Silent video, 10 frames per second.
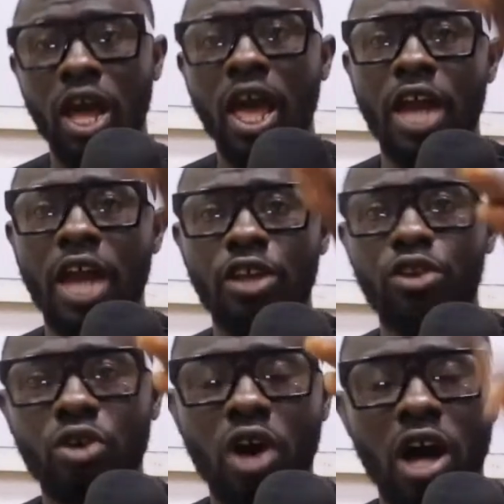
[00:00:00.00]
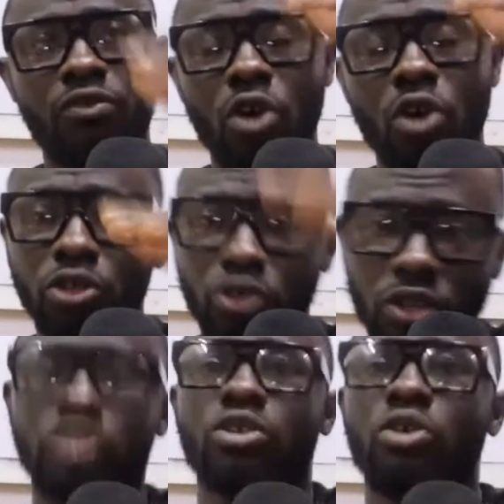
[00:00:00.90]
and you have to also
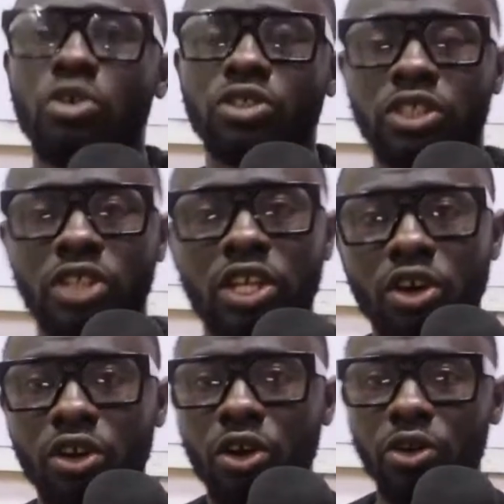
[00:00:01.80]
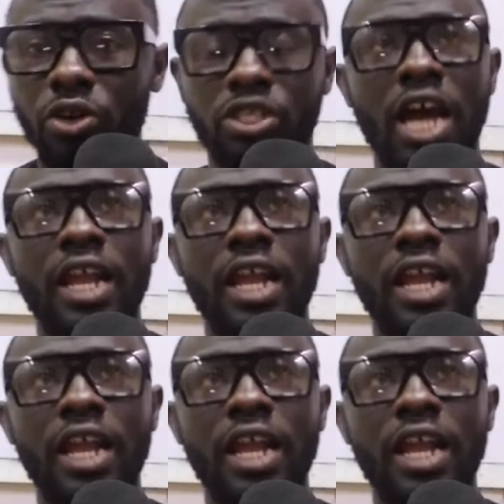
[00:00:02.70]
disclose it in your notes that